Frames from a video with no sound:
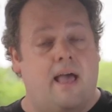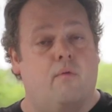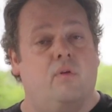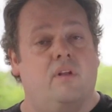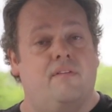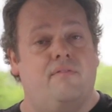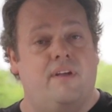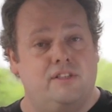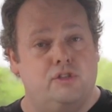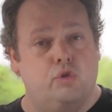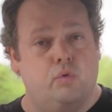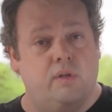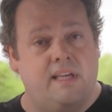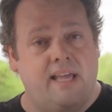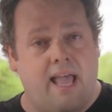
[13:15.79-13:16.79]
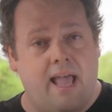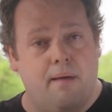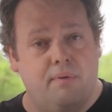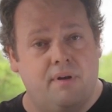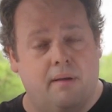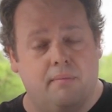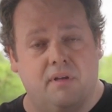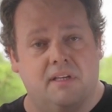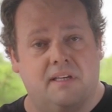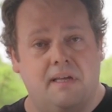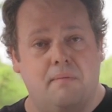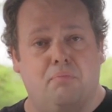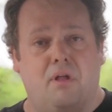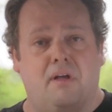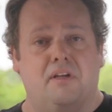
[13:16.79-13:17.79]
That will eventually happen. I'm going to
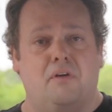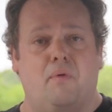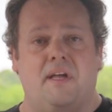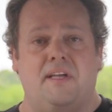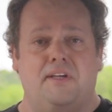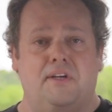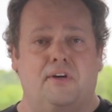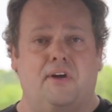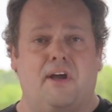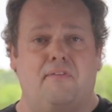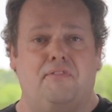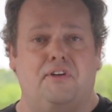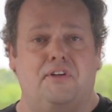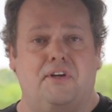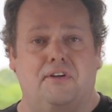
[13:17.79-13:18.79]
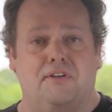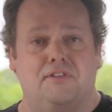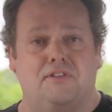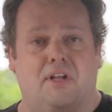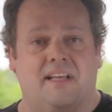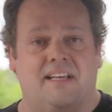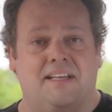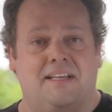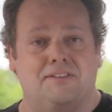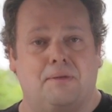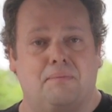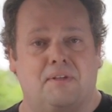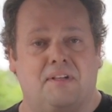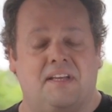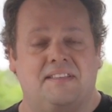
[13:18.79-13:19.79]
keep plugging away year after year until I can get
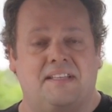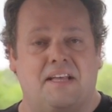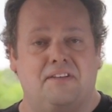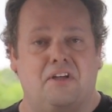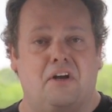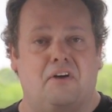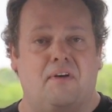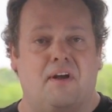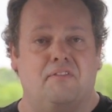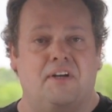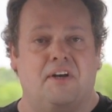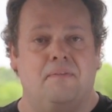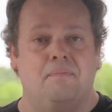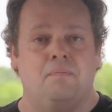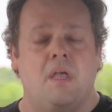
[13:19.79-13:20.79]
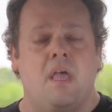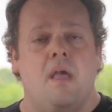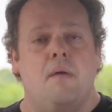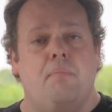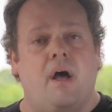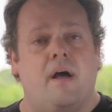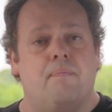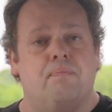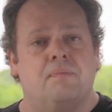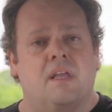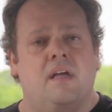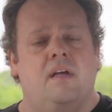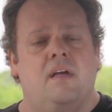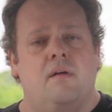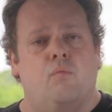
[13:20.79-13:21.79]
something like that done around here. But
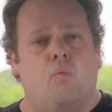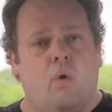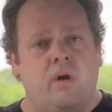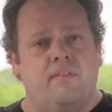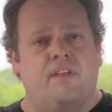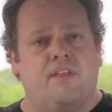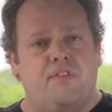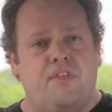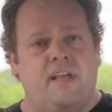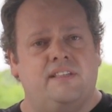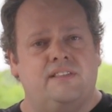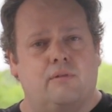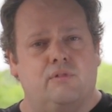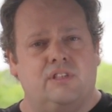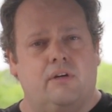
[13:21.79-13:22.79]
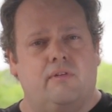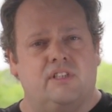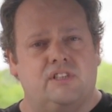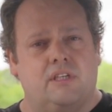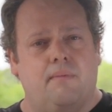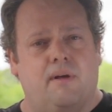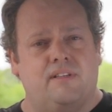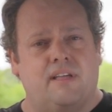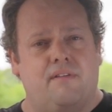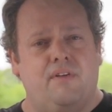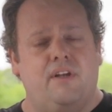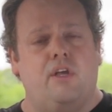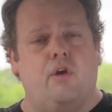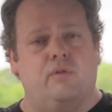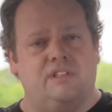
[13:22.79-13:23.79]
one of the things that was interesting about that
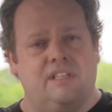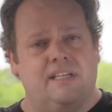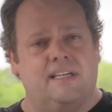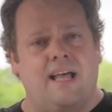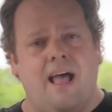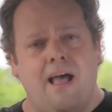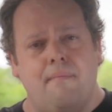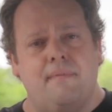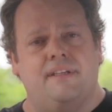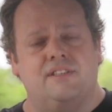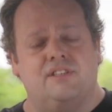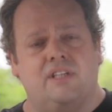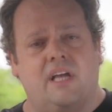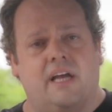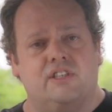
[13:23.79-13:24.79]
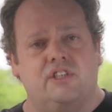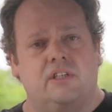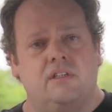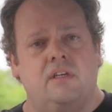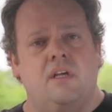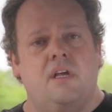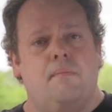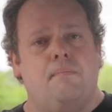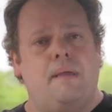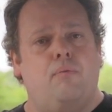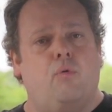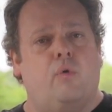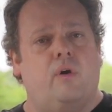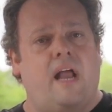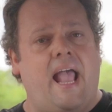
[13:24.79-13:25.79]
video was in the comments section,
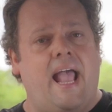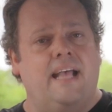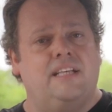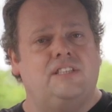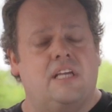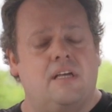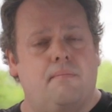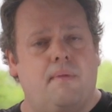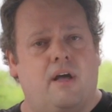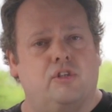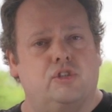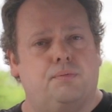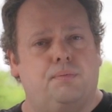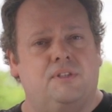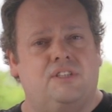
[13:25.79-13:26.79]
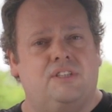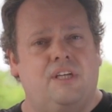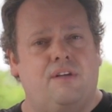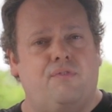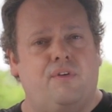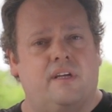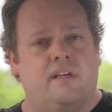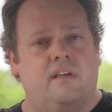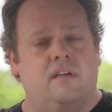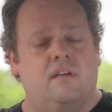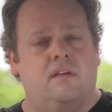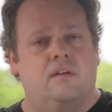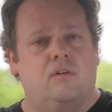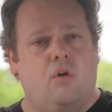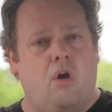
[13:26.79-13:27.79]
people were asking about specific
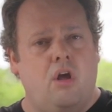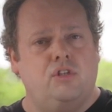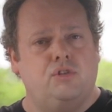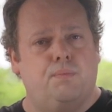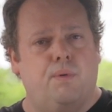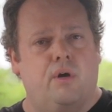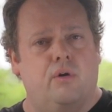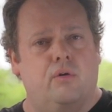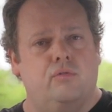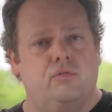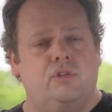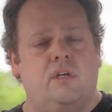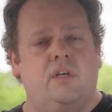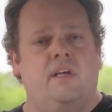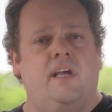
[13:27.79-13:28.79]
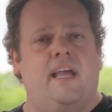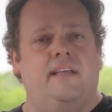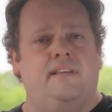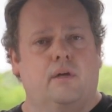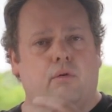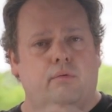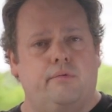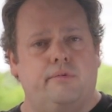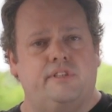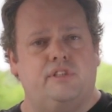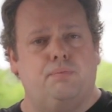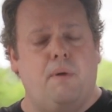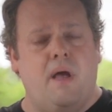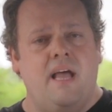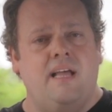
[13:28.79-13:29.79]
crossbows, and there were
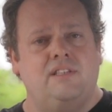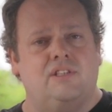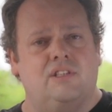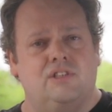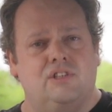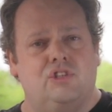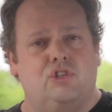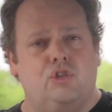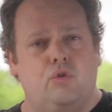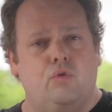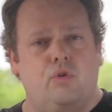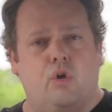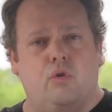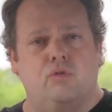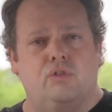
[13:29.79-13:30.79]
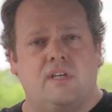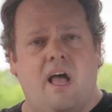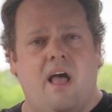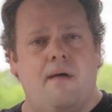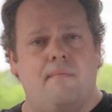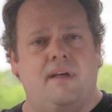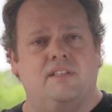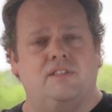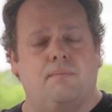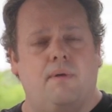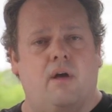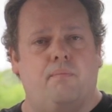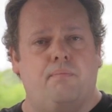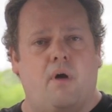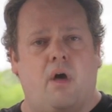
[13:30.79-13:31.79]
responses to those comments
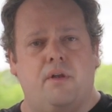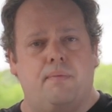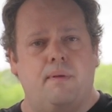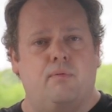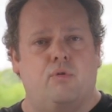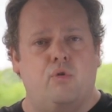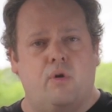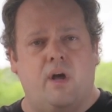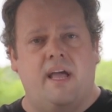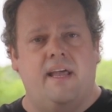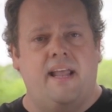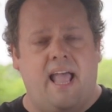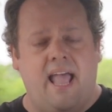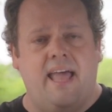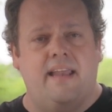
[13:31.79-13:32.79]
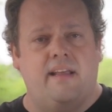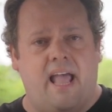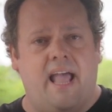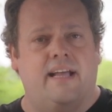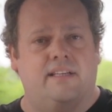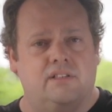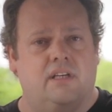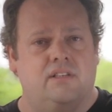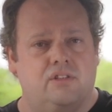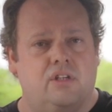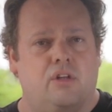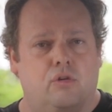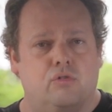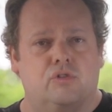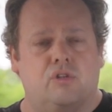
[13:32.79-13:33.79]
about other people who had access
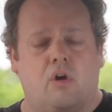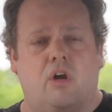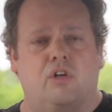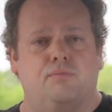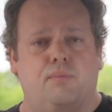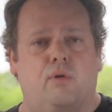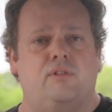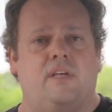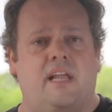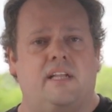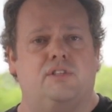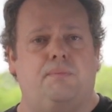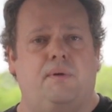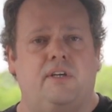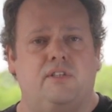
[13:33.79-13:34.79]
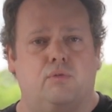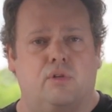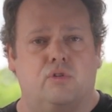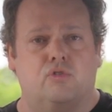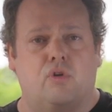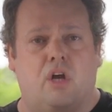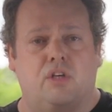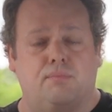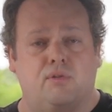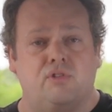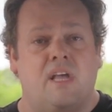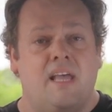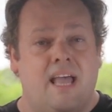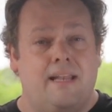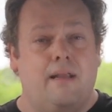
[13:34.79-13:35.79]
to those crossbows, had experience with those
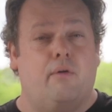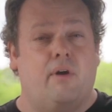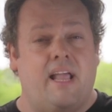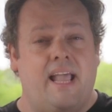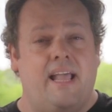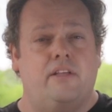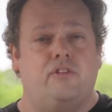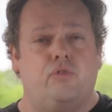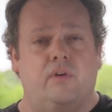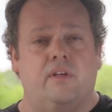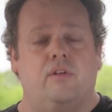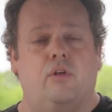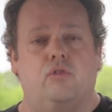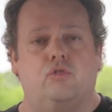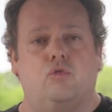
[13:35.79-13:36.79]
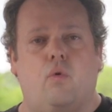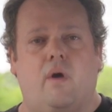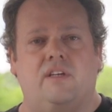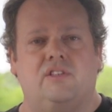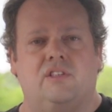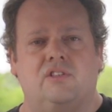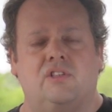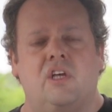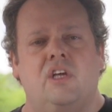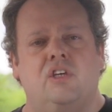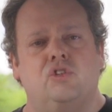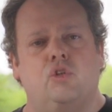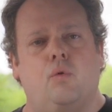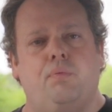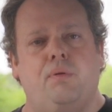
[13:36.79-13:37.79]
crossbows, and they were answering those questions.
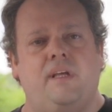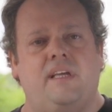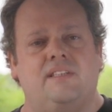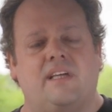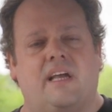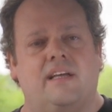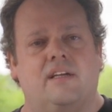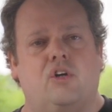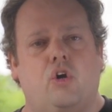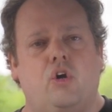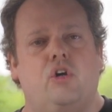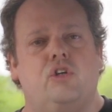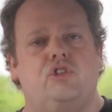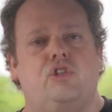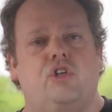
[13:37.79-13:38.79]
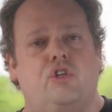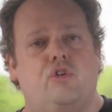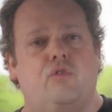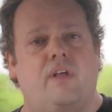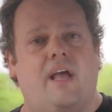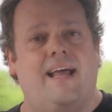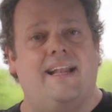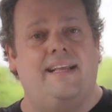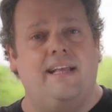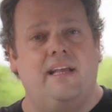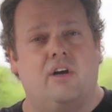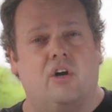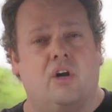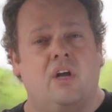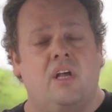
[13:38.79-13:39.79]
So please, I encourage you to do that
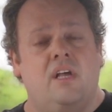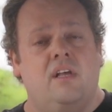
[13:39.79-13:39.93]
here.